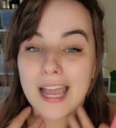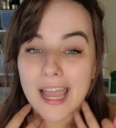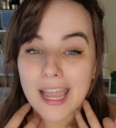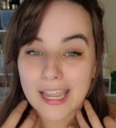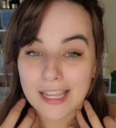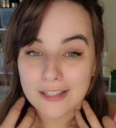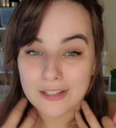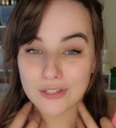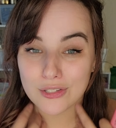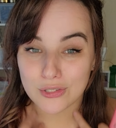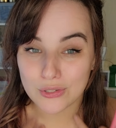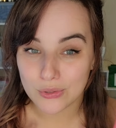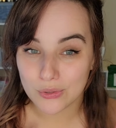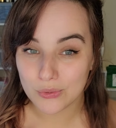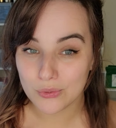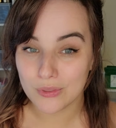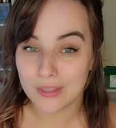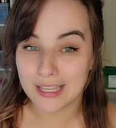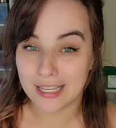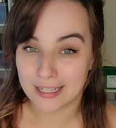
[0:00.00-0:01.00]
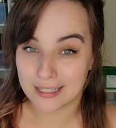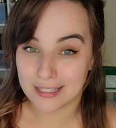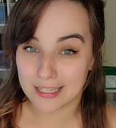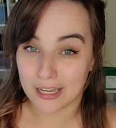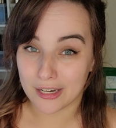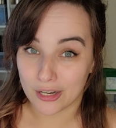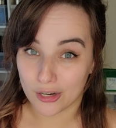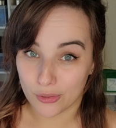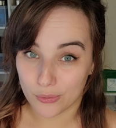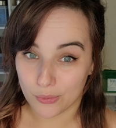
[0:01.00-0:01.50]
and soothe the inside
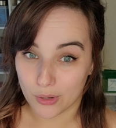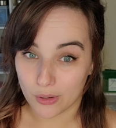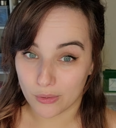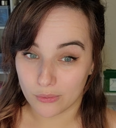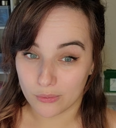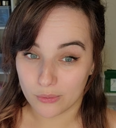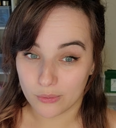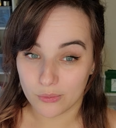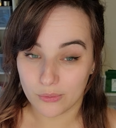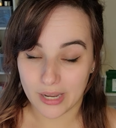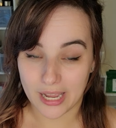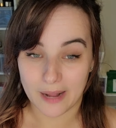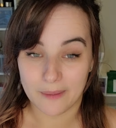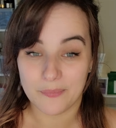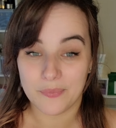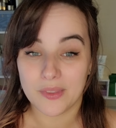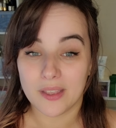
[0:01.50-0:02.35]
of your throat, okay?